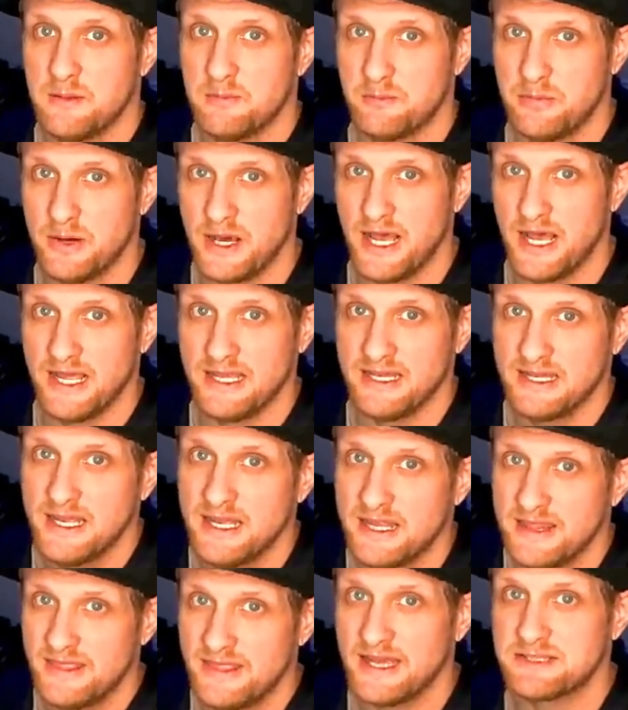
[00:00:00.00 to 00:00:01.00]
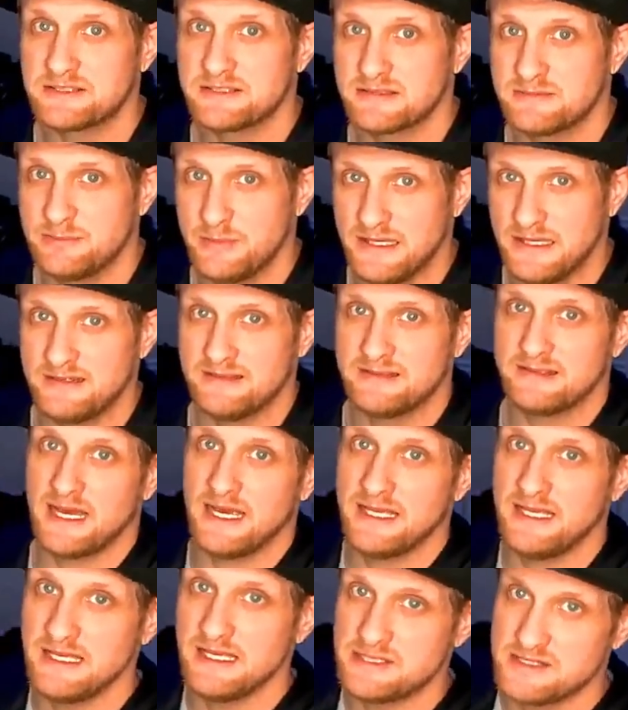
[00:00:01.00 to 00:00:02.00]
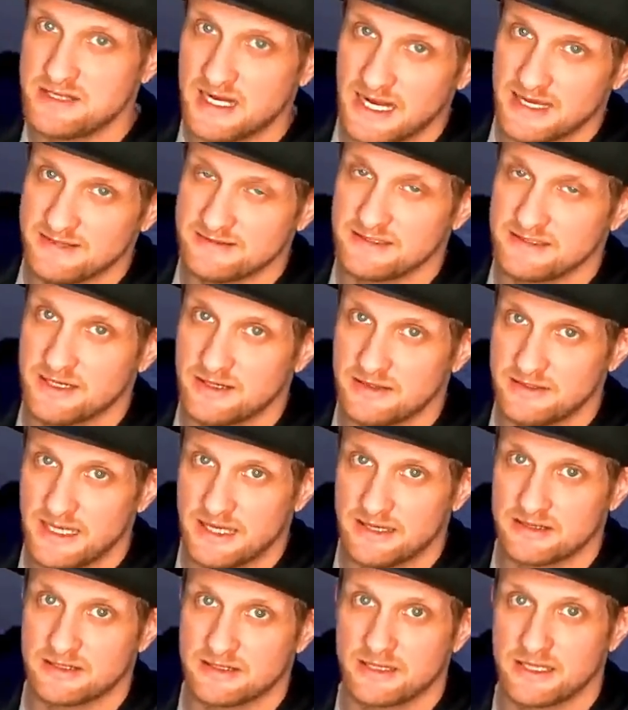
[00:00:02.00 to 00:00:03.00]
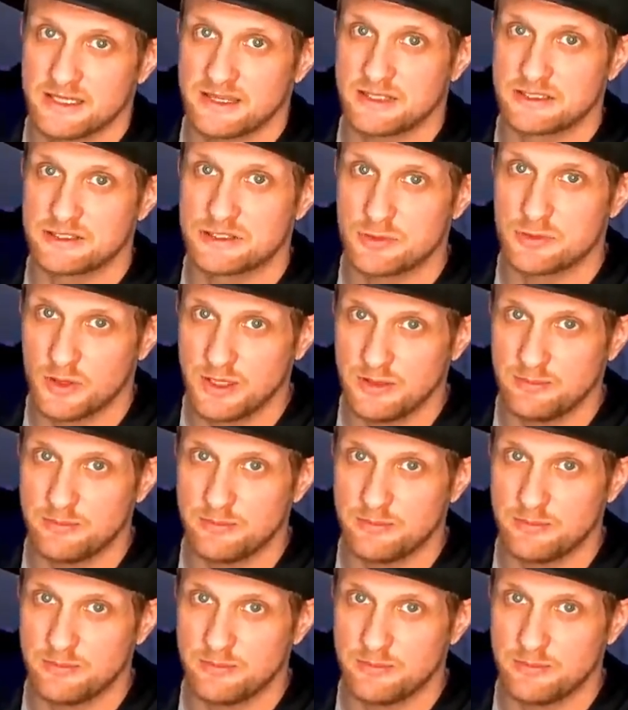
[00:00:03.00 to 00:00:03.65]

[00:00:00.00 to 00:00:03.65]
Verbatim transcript: But that just means I need you guys to go down and click the join